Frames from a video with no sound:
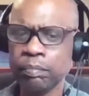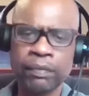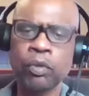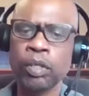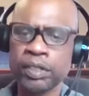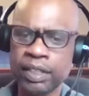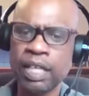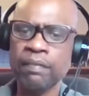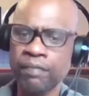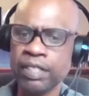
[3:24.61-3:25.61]
but of course
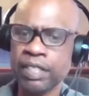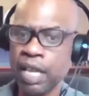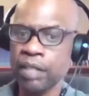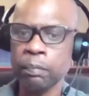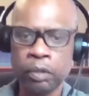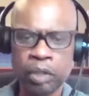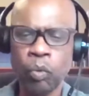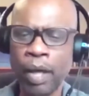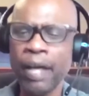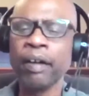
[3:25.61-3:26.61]
they fit together pretty
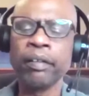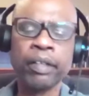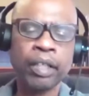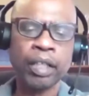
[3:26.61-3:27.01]
well.